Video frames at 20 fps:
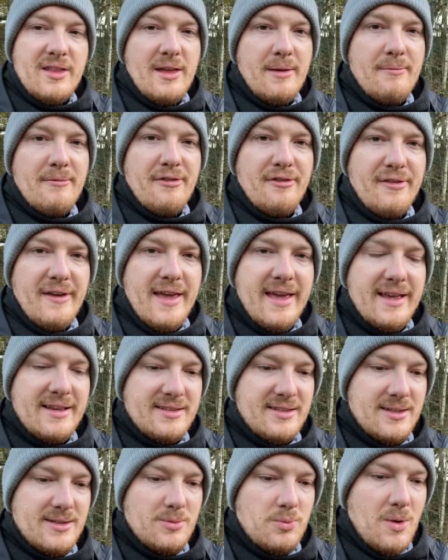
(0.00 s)
them
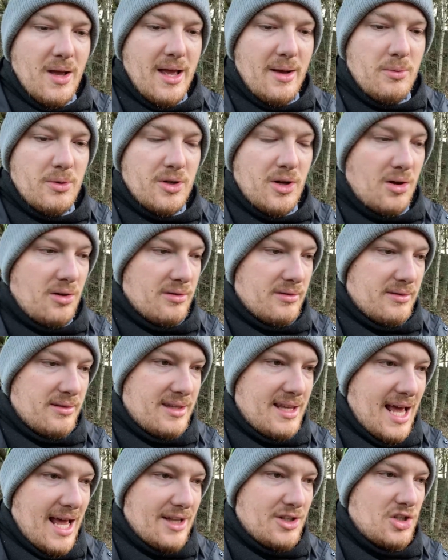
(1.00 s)
phases where we're not
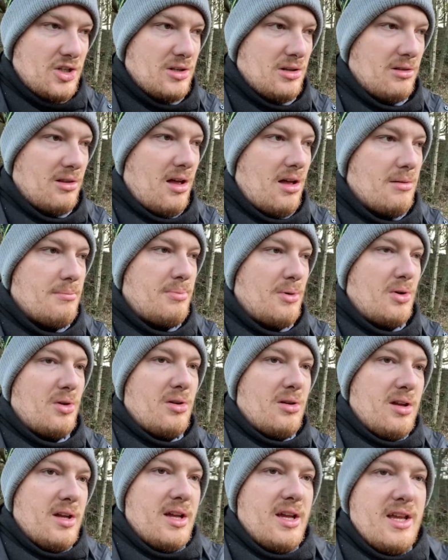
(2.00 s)
catching a lot, but